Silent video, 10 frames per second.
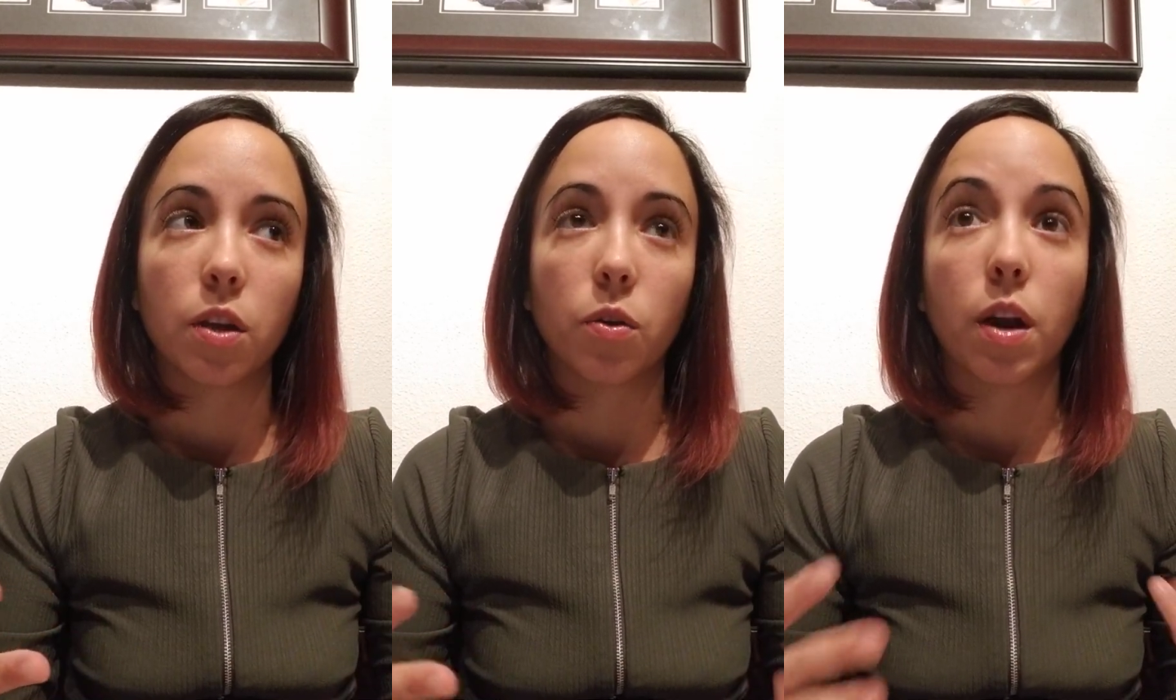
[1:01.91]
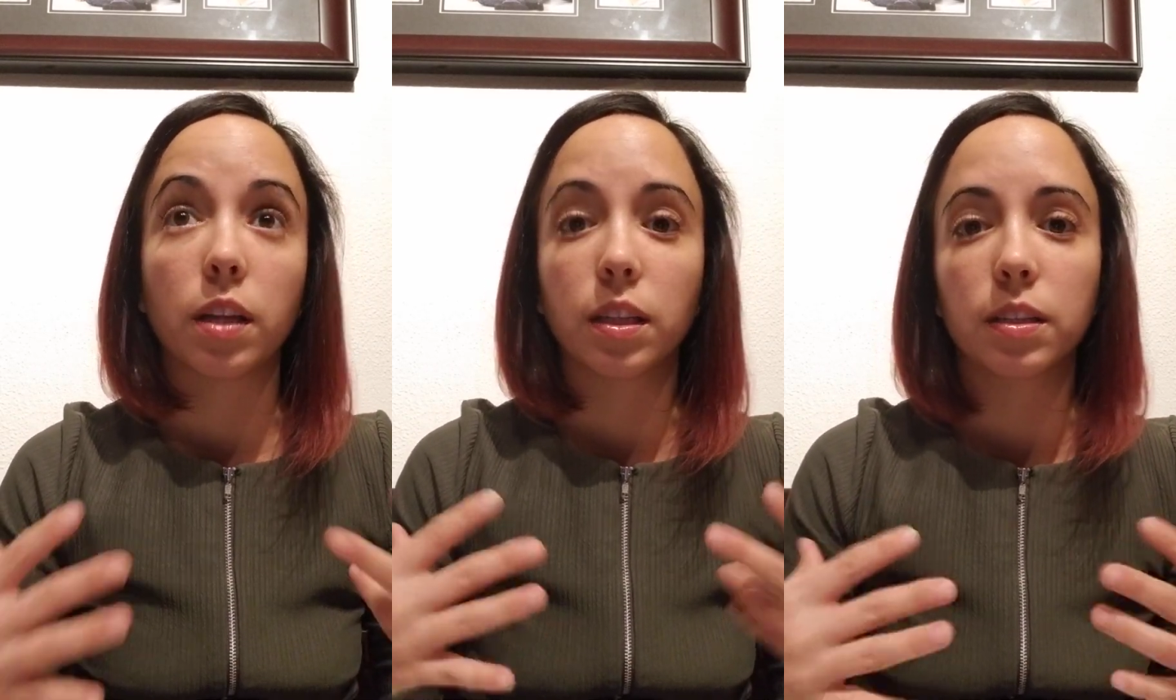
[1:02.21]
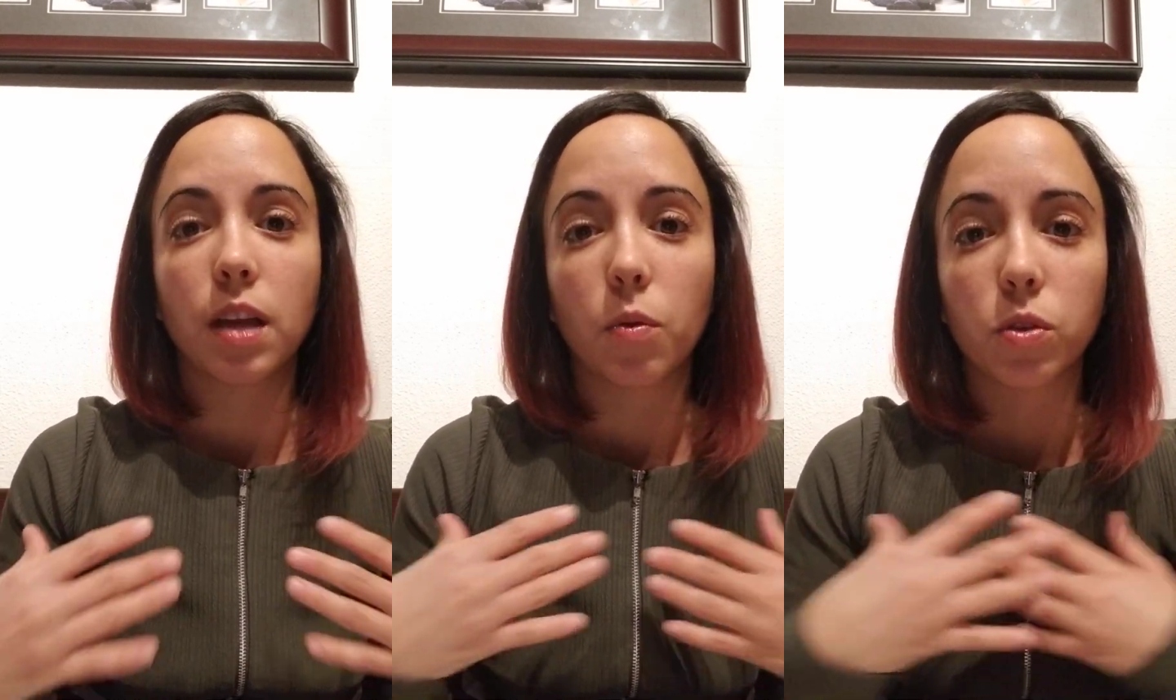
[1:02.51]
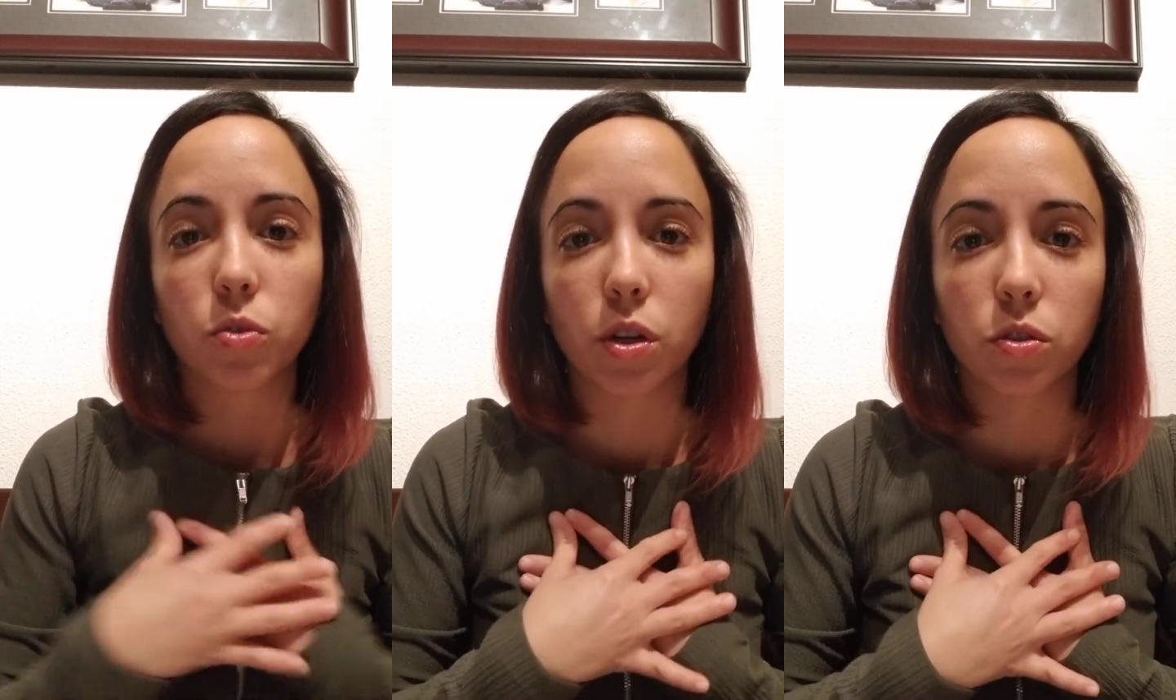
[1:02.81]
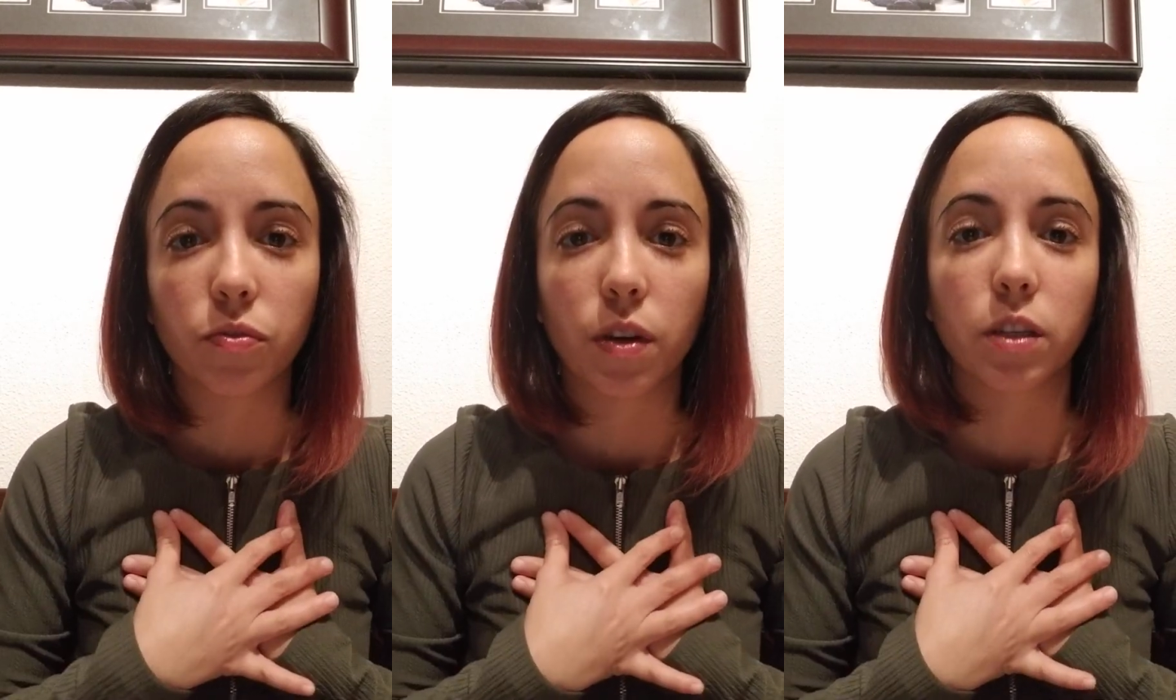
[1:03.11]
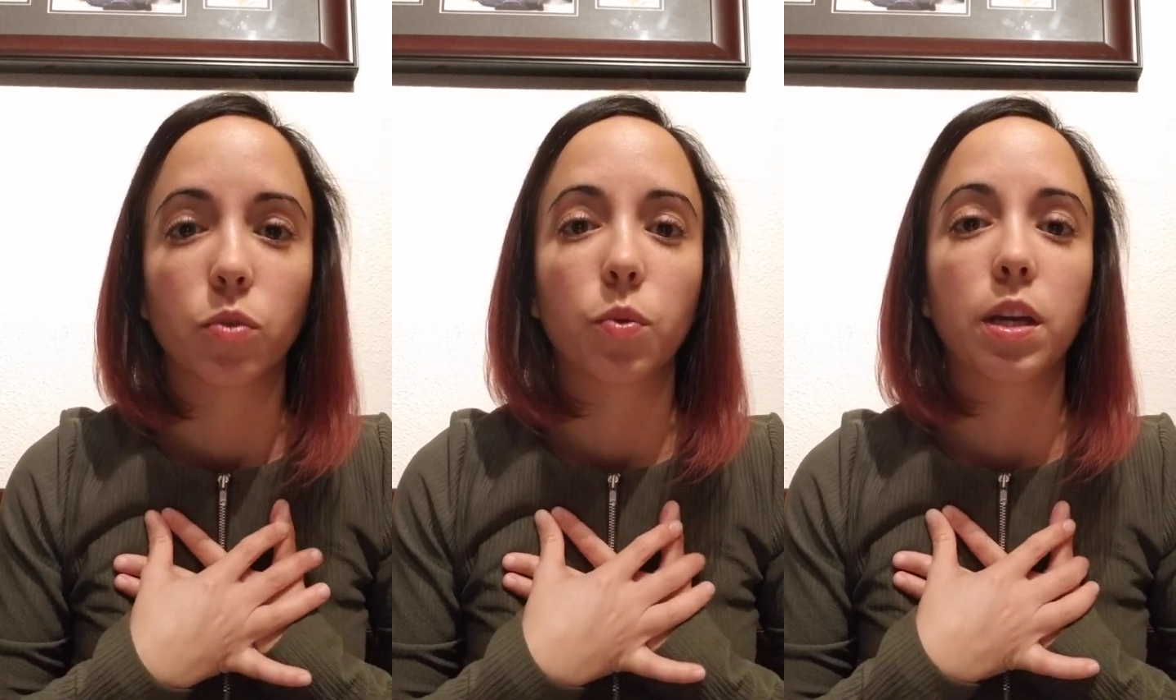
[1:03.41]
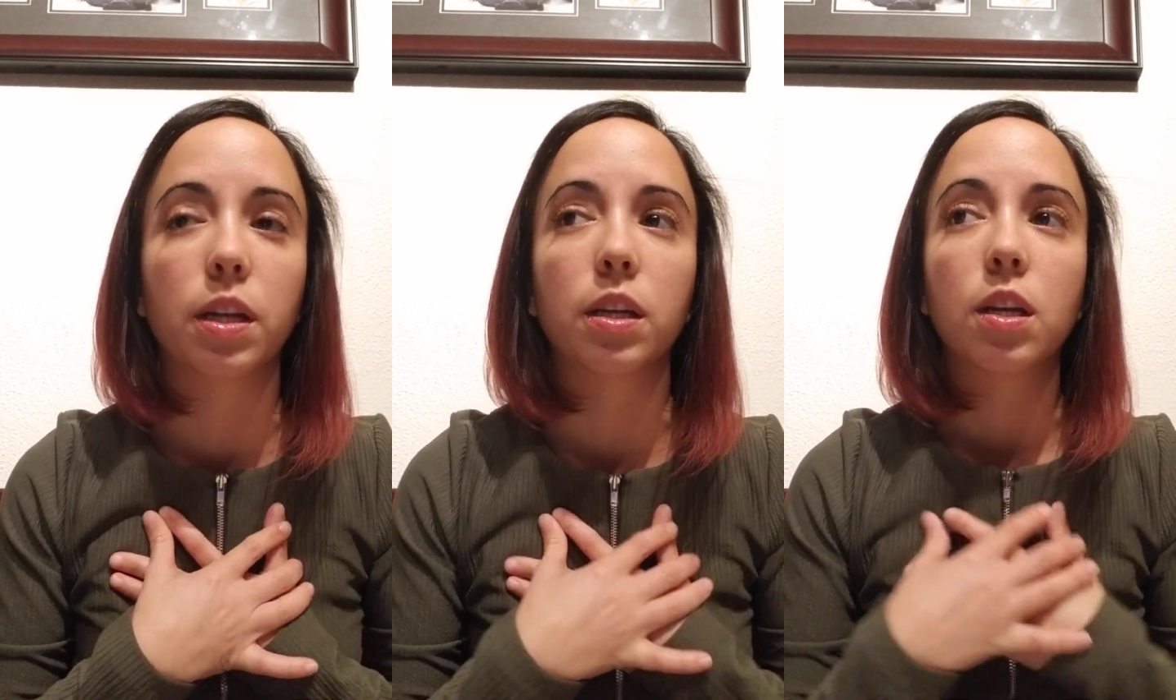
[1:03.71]
or at least I was trying to find a
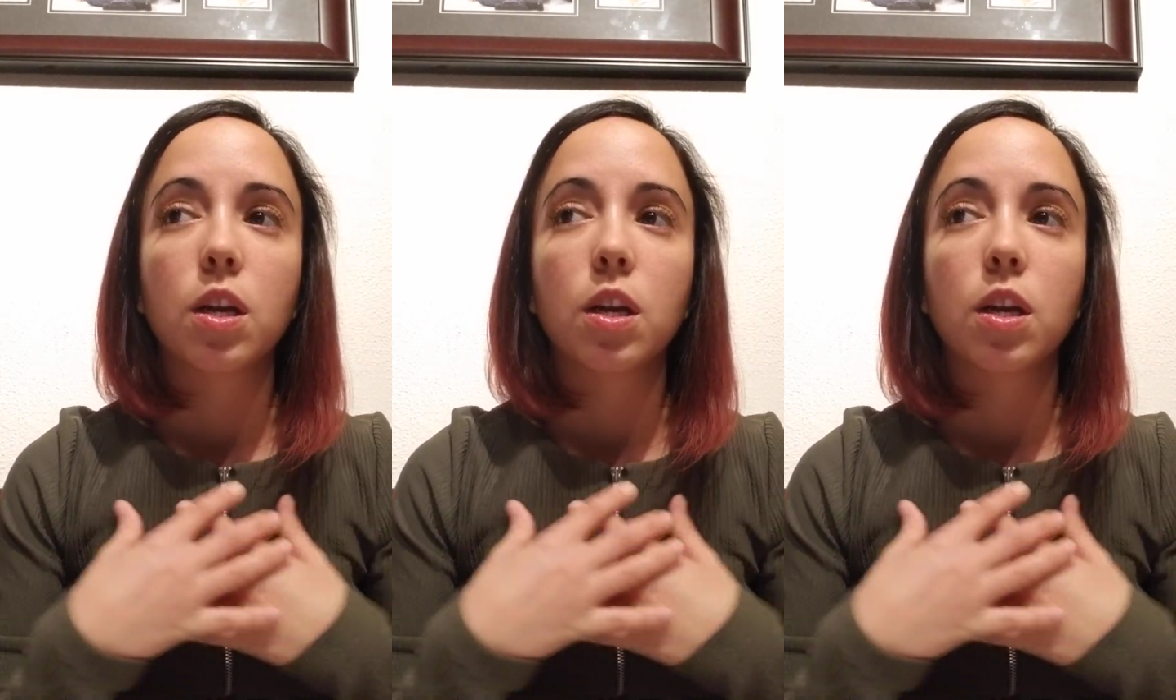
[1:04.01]
way